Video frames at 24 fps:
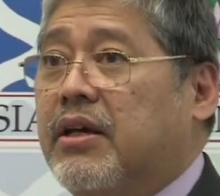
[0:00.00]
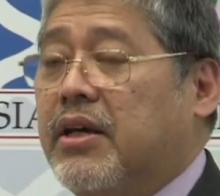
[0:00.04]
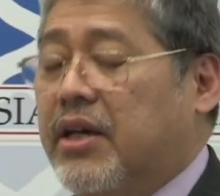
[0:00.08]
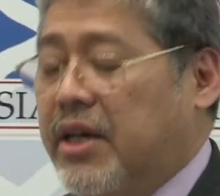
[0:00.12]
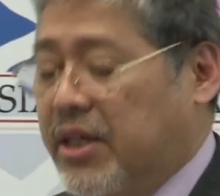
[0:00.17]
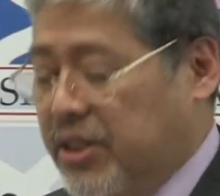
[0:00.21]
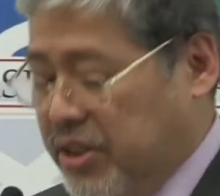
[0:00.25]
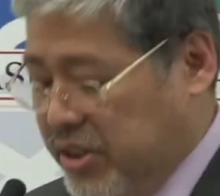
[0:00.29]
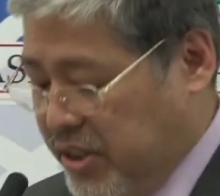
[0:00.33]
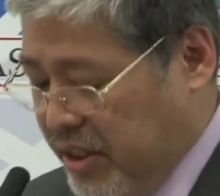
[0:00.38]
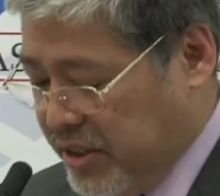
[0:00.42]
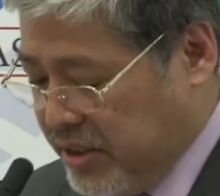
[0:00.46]

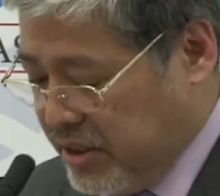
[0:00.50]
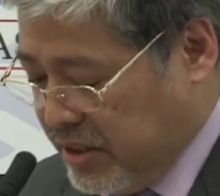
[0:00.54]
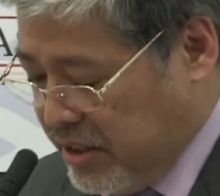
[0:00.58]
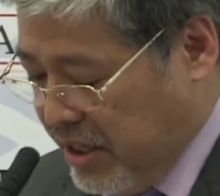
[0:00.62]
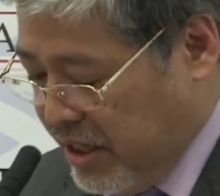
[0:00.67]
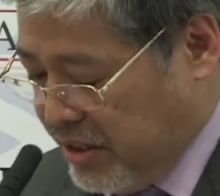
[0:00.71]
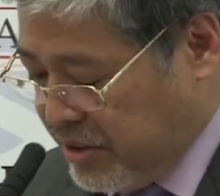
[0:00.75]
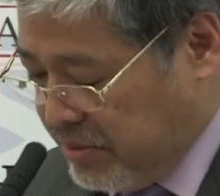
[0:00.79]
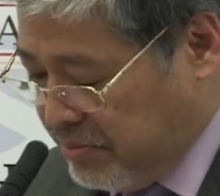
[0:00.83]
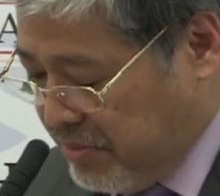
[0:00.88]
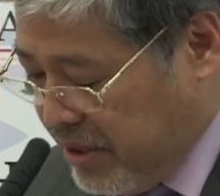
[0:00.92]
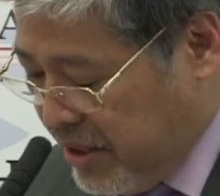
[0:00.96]
And just
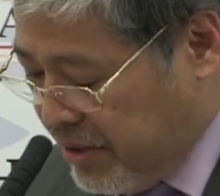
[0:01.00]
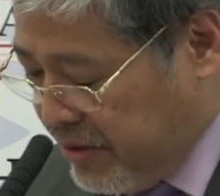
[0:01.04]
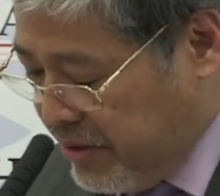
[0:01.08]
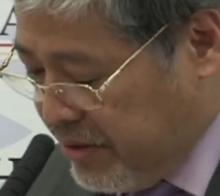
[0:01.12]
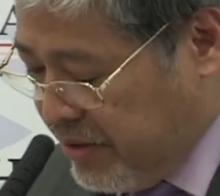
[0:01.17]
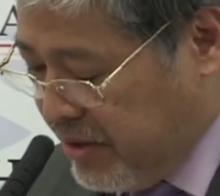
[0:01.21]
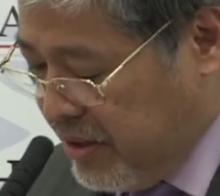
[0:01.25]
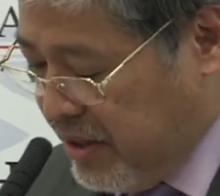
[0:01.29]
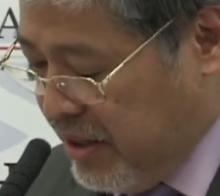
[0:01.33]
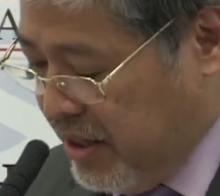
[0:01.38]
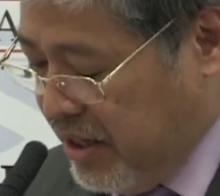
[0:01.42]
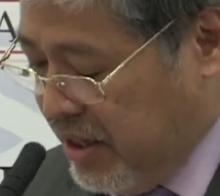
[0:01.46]
last month,
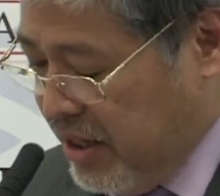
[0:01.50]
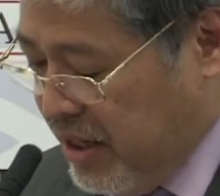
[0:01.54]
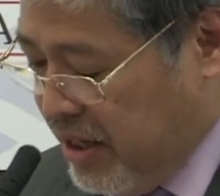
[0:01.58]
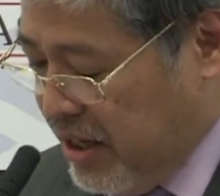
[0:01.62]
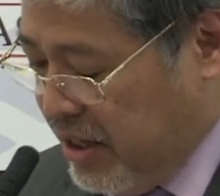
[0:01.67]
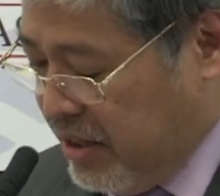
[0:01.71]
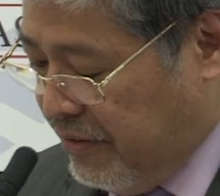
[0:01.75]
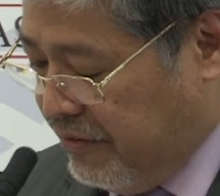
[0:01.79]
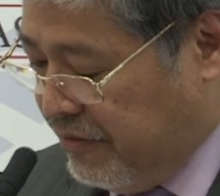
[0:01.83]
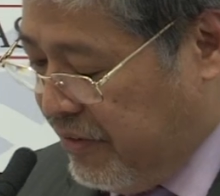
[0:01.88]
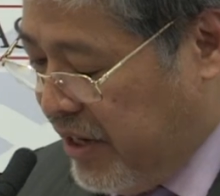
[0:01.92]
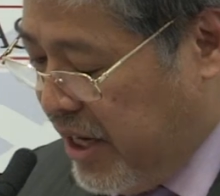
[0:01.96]

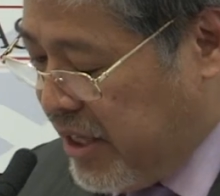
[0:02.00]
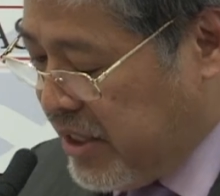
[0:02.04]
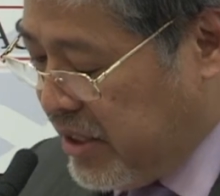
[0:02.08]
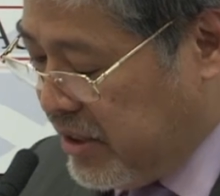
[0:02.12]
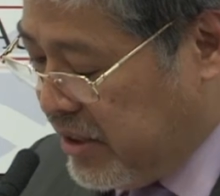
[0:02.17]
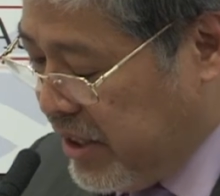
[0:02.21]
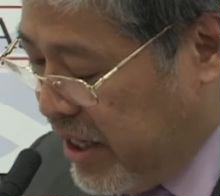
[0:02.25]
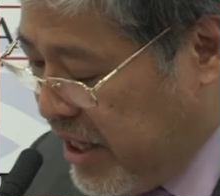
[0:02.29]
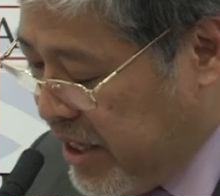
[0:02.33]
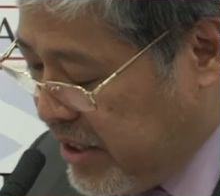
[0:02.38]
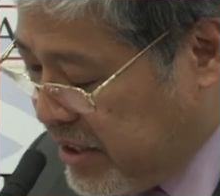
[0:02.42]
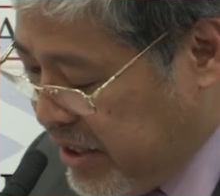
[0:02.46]
the
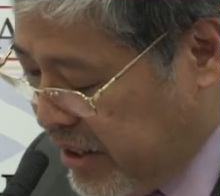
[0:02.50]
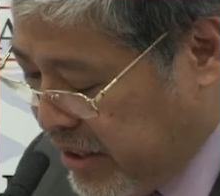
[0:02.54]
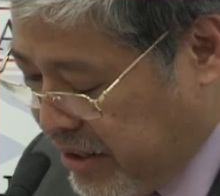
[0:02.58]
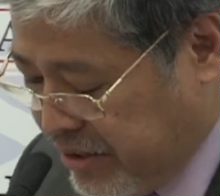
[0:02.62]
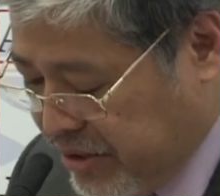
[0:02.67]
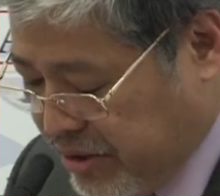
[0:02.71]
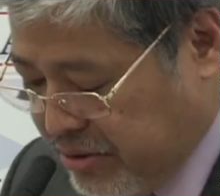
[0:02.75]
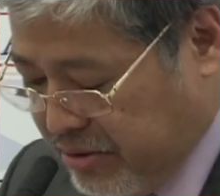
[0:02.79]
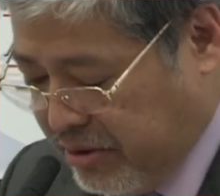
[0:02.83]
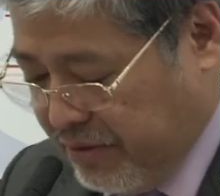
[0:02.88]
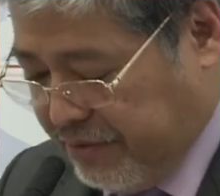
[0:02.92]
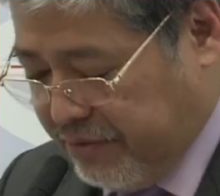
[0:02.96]
final
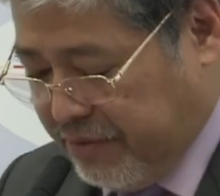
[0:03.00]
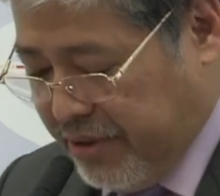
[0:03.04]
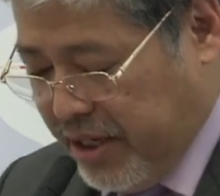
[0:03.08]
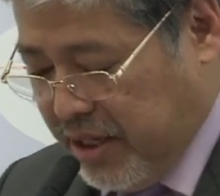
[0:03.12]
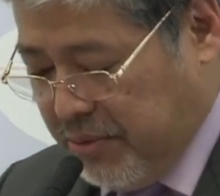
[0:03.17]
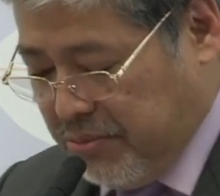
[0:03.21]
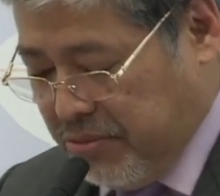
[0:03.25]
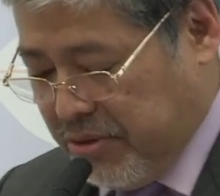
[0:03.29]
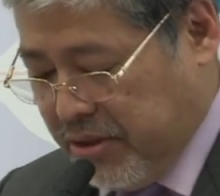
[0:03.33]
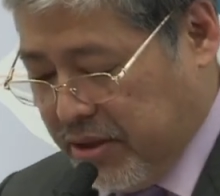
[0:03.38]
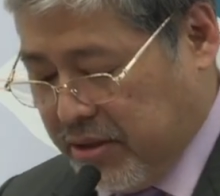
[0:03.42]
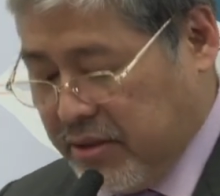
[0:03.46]
annex to the
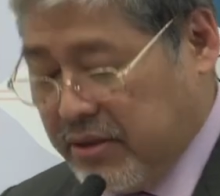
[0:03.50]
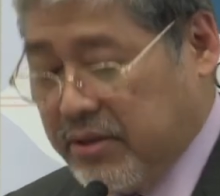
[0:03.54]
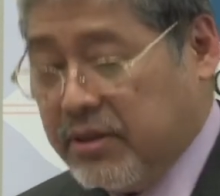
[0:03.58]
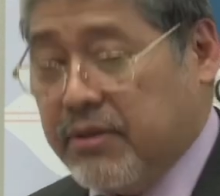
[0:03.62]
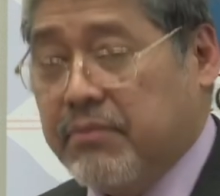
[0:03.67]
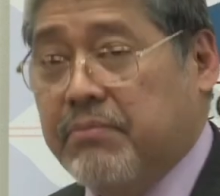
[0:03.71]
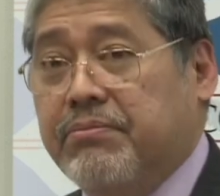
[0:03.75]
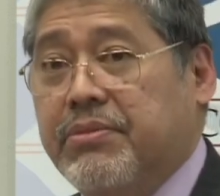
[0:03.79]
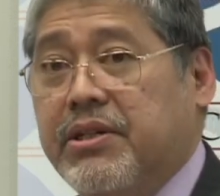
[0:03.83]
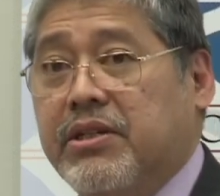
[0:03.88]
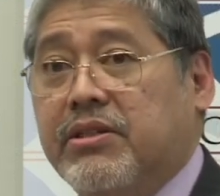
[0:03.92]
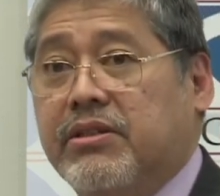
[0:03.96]
framework
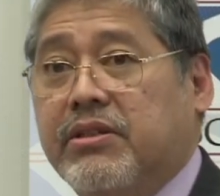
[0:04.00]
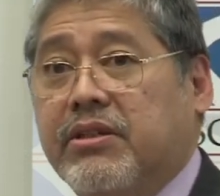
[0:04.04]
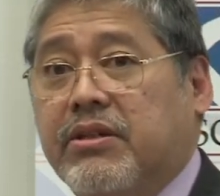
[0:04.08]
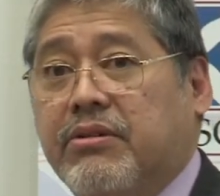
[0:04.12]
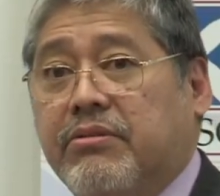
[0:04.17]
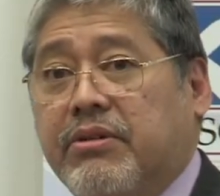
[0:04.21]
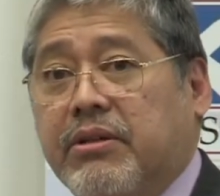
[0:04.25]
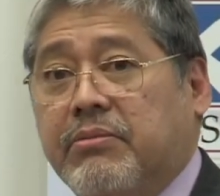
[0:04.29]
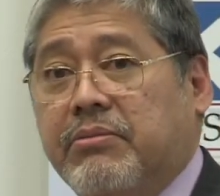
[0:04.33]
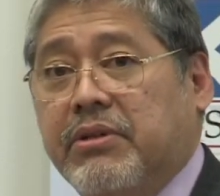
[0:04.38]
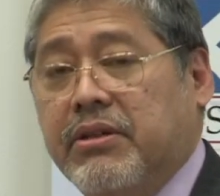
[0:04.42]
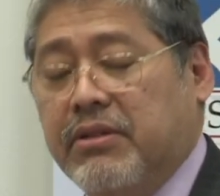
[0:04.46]
peace
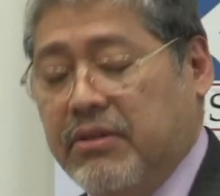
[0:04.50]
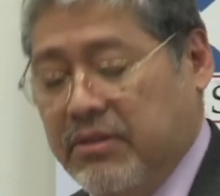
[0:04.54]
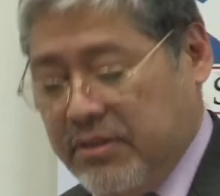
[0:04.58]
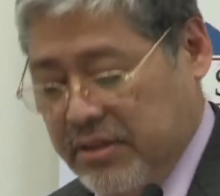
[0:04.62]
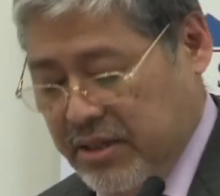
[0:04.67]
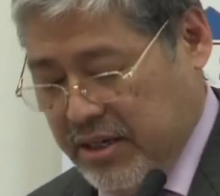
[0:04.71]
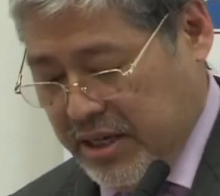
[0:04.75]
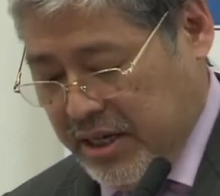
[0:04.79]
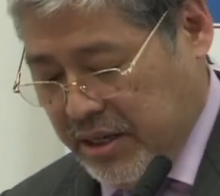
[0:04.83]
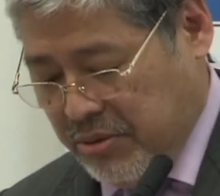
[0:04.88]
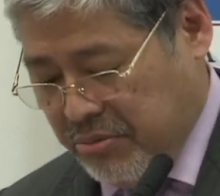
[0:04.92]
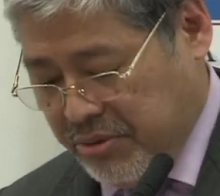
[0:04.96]
agreement
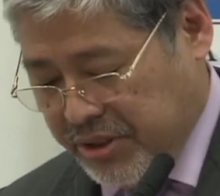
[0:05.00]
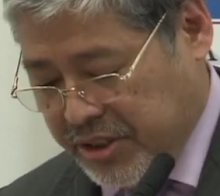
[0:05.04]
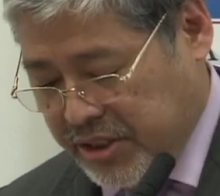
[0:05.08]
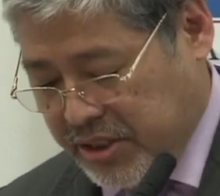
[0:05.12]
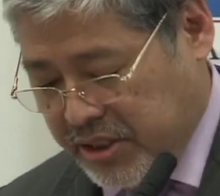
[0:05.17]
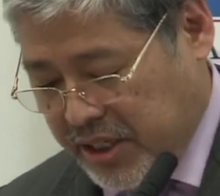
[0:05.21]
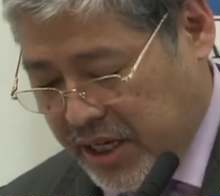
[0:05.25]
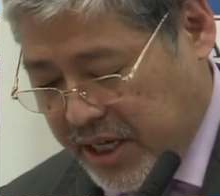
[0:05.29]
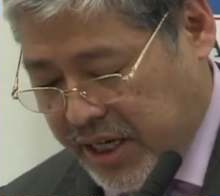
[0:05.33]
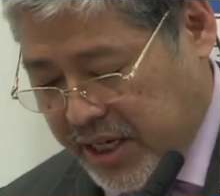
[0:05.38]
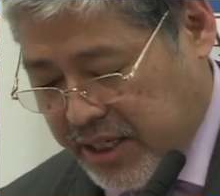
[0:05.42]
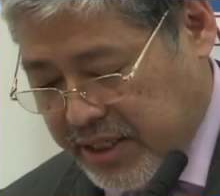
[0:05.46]
was
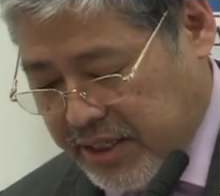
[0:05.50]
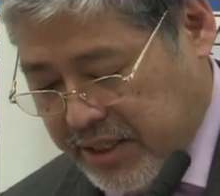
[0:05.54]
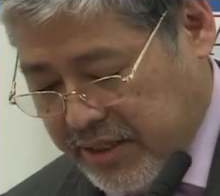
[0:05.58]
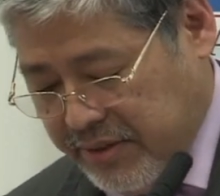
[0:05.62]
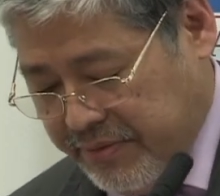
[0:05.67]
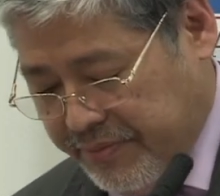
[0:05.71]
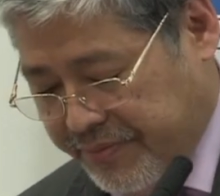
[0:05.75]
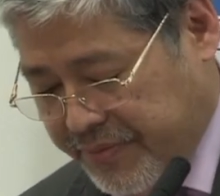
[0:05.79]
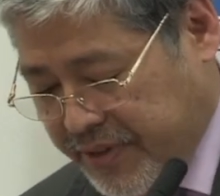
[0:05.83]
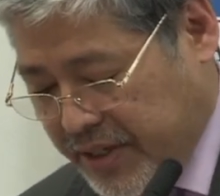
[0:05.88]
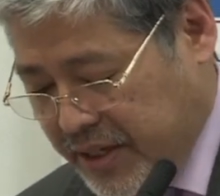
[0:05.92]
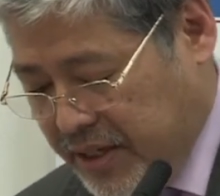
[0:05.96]
signed
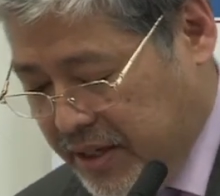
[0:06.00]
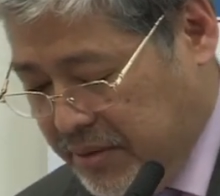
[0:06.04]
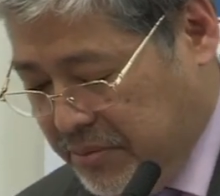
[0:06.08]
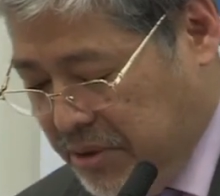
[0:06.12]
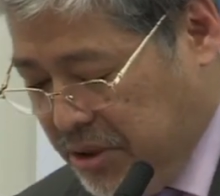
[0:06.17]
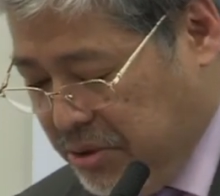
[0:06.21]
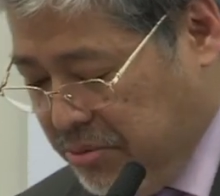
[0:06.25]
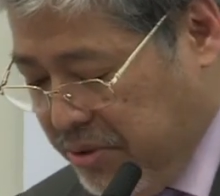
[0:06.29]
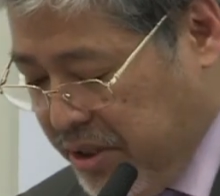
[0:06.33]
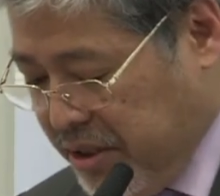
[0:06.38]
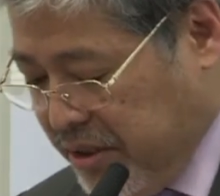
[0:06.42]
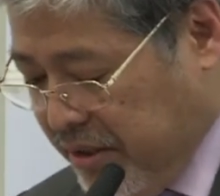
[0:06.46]

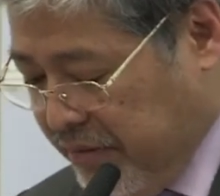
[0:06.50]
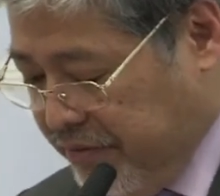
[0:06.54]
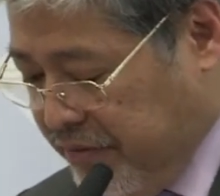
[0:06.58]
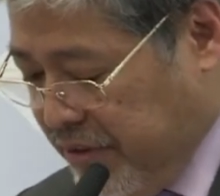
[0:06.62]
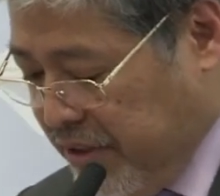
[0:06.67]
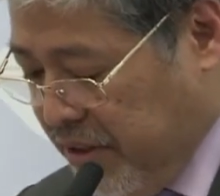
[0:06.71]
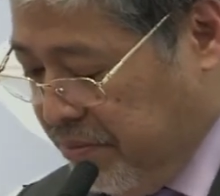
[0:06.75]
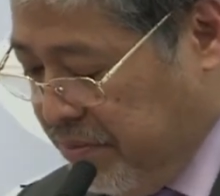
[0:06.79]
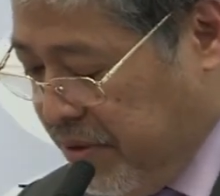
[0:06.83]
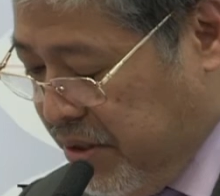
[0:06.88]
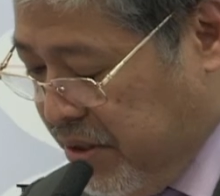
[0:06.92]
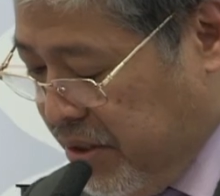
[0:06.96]
between the
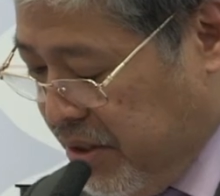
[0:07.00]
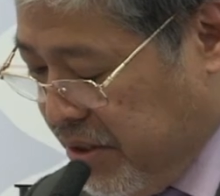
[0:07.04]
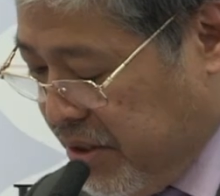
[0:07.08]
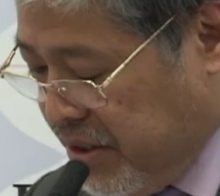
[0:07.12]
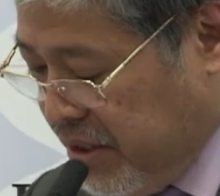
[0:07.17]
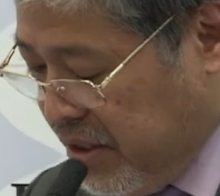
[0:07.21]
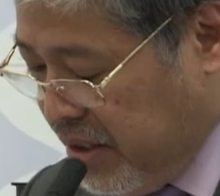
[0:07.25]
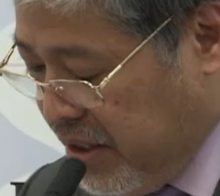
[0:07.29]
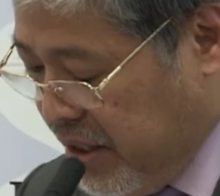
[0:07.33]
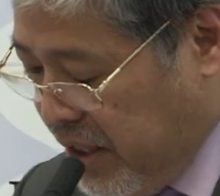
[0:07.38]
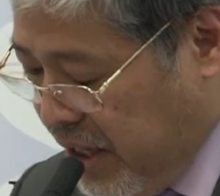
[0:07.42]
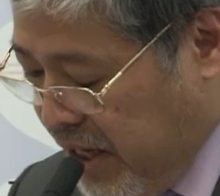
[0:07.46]
Philippines
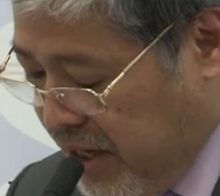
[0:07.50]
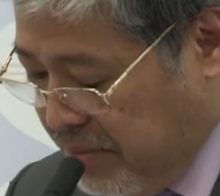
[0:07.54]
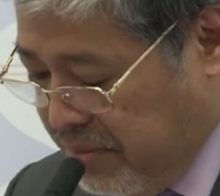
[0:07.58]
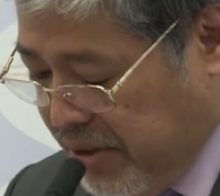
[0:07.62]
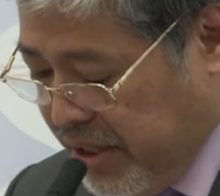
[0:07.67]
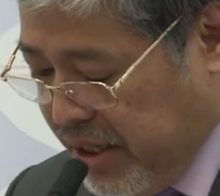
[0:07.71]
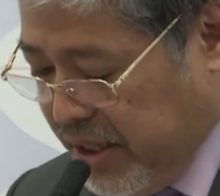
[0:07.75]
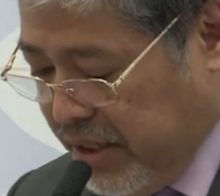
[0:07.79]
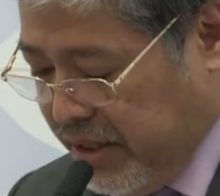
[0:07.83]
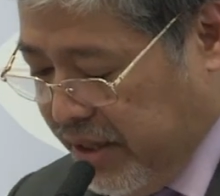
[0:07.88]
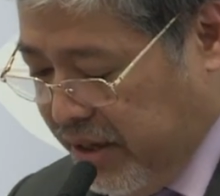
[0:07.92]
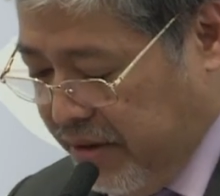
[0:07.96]
and the
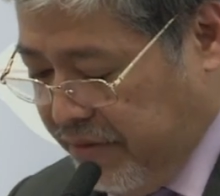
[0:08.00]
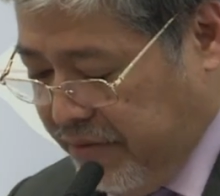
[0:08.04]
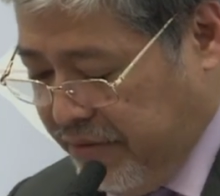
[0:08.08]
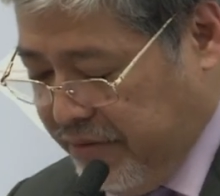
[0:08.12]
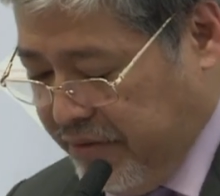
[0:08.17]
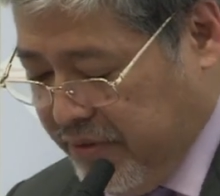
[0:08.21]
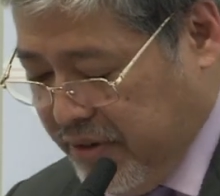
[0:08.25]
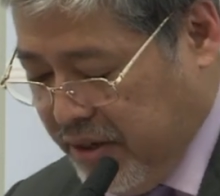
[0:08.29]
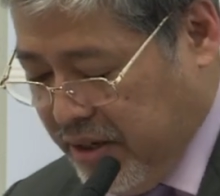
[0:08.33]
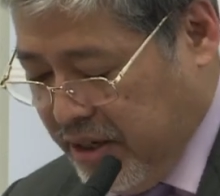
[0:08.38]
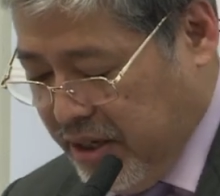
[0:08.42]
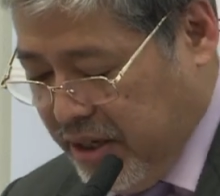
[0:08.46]
MILF,